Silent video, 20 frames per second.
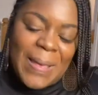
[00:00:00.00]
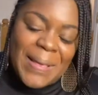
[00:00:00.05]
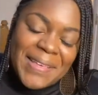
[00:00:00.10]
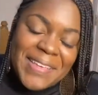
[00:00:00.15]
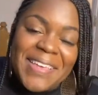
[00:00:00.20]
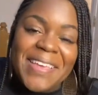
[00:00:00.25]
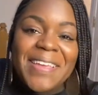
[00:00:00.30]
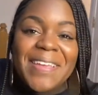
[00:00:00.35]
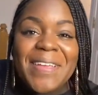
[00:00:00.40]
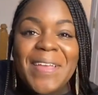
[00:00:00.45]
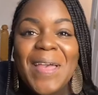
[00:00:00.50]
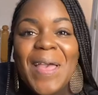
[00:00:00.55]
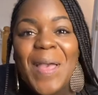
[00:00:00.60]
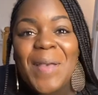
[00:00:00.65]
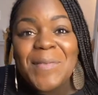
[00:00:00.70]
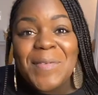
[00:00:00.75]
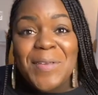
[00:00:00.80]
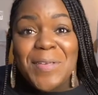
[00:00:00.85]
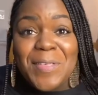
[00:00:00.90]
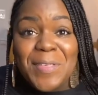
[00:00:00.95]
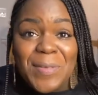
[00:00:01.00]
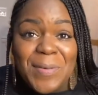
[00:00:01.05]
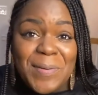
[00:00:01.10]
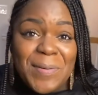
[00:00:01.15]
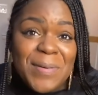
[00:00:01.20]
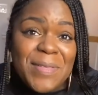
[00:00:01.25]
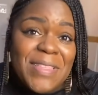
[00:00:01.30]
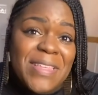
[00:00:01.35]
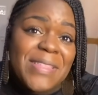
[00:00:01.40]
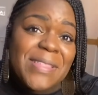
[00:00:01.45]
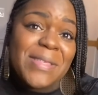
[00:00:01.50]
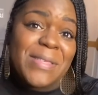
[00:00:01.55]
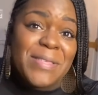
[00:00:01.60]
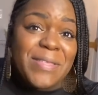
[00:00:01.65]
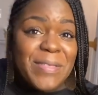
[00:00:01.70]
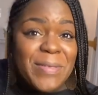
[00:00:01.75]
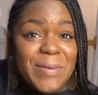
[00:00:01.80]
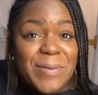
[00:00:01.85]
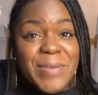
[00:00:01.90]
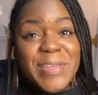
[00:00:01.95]
Kick off your shoes, it's a
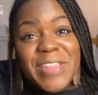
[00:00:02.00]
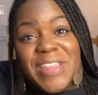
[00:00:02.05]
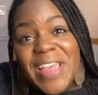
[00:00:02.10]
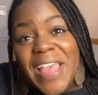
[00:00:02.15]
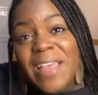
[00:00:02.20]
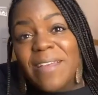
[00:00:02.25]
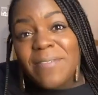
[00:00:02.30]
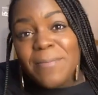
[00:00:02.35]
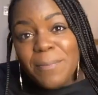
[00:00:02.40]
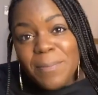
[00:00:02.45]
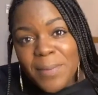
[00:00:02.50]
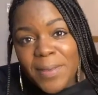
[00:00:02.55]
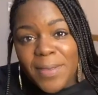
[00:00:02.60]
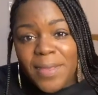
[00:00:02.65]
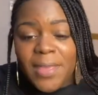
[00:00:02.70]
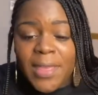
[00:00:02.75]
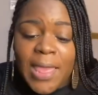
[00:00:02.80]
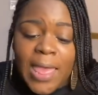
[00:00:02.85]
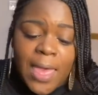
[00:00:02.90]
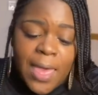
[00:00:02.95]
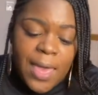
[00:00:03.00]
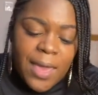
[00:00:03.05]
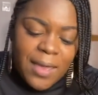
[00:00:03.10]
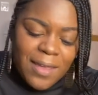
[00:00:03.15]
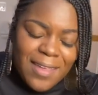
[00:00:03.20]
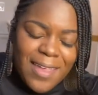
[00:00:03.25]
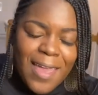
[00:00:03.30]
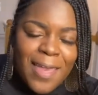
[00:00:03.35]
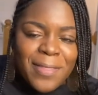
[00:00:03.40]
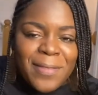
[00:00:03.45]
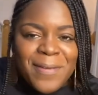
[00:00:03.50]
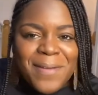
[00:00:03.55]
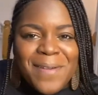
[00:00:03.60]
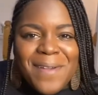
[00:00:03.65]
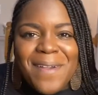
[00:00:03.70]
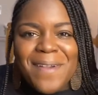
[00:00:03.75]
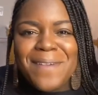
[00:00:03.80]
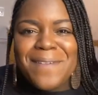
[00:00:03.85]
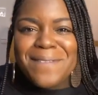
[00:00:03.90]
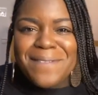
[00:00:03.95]
sous chef beat. Gather
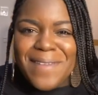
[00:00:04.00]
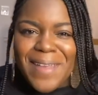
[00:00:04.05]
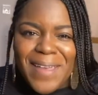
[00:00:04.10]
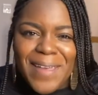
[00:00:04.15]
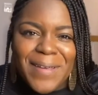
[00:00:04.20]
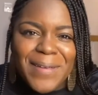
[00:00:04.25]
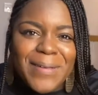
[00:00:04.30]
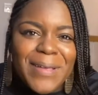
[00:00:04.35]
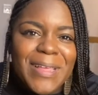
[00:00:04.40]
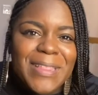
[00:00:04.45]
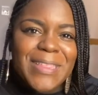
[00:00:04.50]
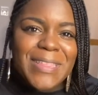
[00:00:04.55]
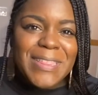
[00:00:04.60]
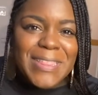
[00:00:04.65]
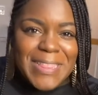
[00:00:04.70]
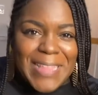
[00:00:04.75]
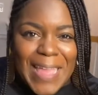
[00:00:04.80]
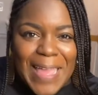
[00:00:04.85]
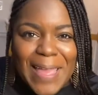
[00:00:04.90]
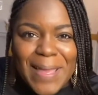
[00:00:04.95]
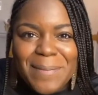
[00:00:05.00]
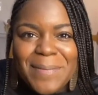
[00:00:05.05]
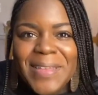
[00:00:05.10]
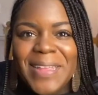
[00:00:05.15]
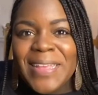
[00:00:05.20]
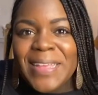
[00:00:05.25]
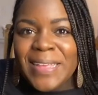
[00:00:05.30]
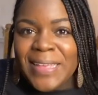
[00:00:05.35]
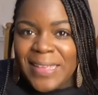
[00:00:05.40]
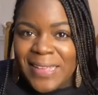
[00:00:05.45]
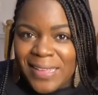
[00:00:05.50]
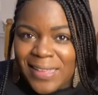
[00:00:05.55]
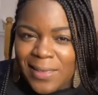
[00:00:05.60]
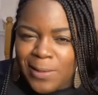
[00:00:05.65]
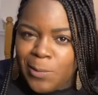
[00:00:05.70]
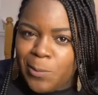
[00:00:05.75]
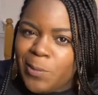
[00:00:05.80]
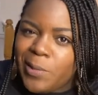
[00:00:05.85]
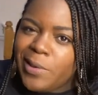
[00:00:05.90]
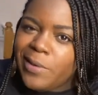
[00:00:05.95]
around cause it's time to
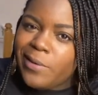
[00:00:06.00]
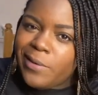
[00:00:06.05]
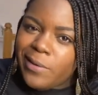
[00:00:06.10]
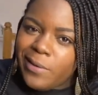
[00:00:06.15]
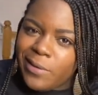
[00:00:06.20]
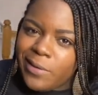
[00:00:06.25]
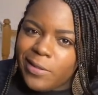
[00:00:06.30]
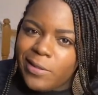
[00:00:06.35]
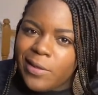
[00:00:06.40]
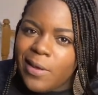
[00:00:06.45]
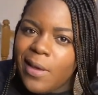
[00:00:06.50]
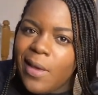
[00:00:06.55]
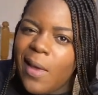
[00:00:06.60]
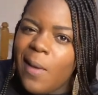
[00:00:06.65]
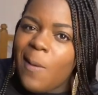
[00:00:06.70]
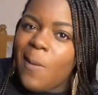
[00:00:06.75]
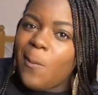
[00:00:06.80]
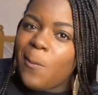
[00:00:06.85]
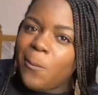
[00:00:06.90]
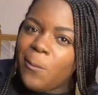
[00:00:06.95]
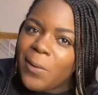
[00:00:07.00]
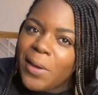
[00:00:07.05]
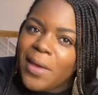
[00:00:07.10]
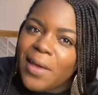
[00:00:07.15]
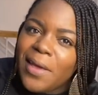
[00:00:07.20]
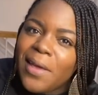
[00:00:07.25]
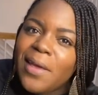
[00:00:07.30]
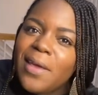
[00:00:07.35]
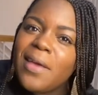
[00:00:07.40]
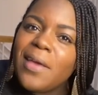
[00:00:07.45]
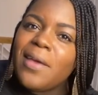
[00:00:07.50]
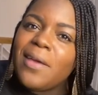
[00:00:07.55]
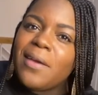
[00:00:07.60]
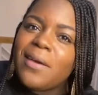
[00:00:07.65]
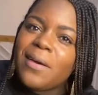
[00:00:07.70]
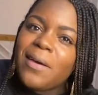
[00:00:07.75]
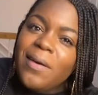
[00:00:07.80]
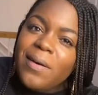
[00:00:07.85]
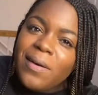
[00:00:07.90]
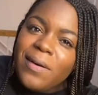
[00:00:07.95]
eat. We cooked it, we
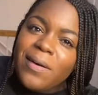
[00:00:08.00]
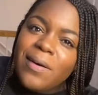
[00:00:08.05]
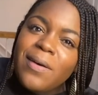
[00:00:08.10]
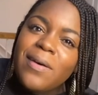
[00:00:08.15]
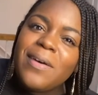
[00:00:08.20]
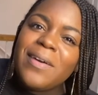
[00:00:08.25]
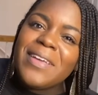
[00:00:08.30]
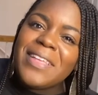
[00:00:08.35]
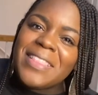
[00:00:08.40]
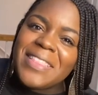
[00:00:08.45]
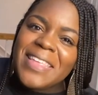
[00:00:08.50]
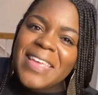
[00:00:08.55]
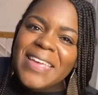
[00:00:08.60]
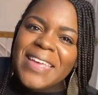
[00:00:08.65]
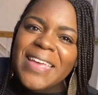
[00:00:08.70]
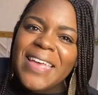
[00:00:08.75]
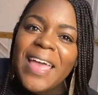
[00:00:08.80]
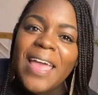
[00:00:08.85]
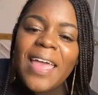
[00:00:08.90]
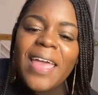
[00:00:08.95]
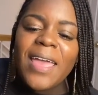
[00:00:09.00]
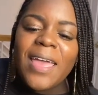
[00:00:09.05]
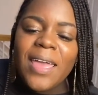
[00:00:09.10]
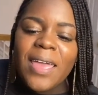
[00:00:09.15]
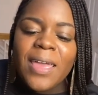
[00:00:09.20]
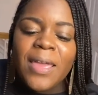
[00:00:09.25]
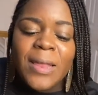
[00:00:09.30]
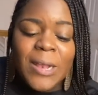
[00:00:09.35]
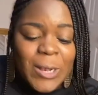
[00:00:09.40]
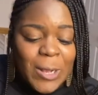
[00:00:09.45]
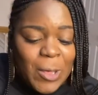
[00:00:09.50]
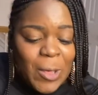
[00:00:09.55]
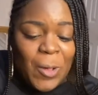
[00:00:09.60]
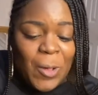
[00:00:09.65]
cooked it.